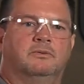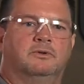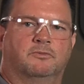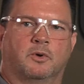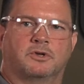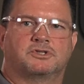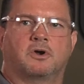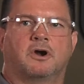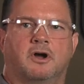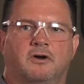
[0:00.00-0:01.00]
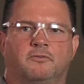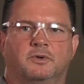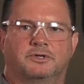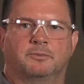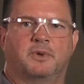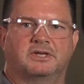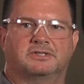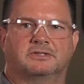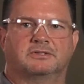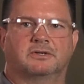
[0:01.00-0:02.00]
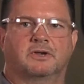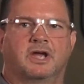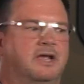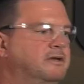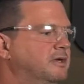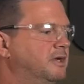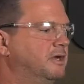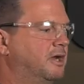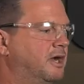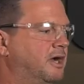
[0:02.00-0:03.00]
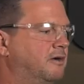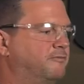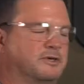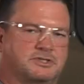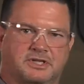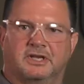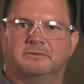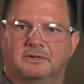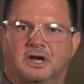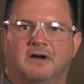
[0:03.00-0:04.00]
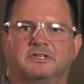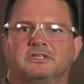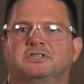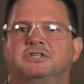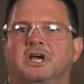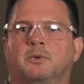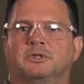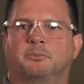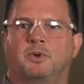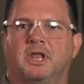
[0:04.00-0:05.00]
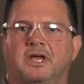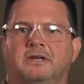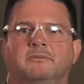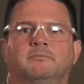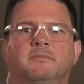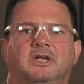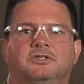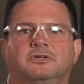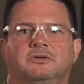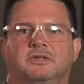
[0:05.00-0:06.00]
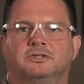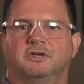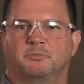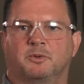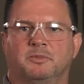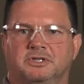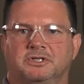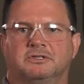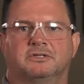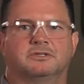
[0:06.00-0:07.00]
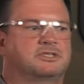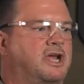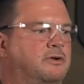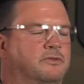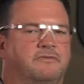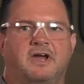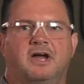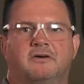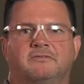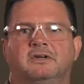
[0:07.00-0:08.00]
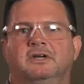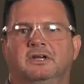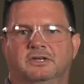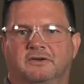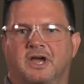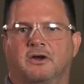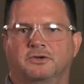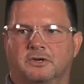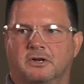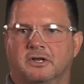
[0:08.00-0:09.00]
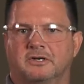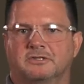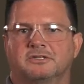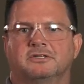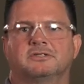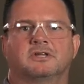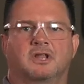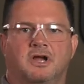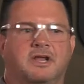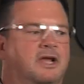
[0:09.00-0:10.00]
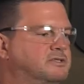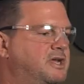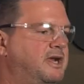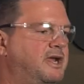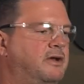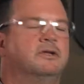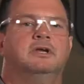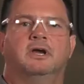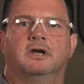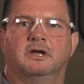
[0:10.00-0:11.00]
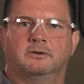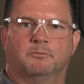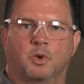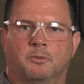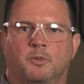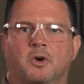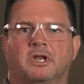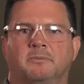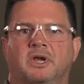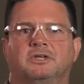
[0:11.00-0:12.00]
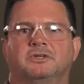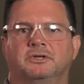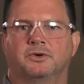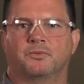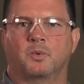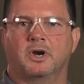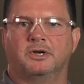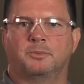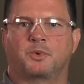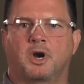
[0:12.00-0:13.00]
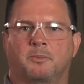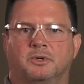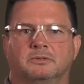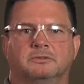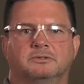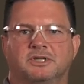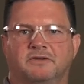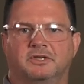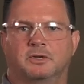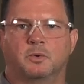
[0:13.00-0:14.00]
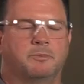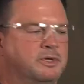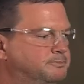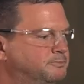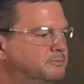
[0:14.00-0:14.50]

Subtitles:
You want to start off with your basics, okay? First thing, obviously check with the plant, make sure that you have permission to cycle the valve, you got all your clearances and lockout tagout. More importantly, make sure you're wearing your proper safety equipment.